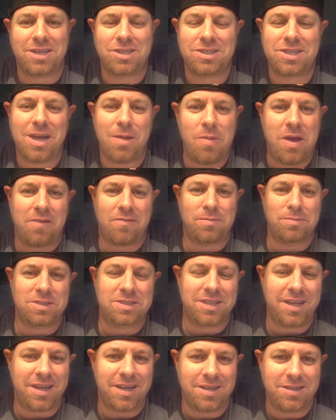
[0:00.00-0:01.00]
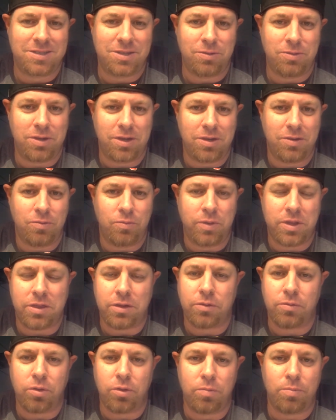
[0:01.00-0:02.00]
I just got back from San Antonio with
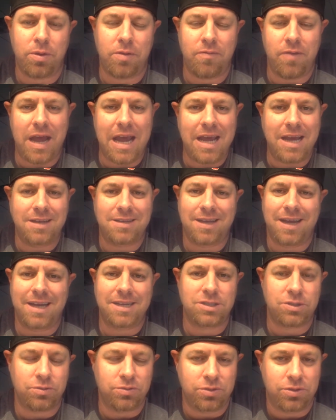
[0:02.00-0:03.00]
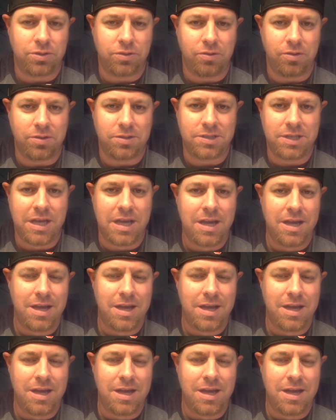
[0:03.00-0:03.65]
a group of 8 high school students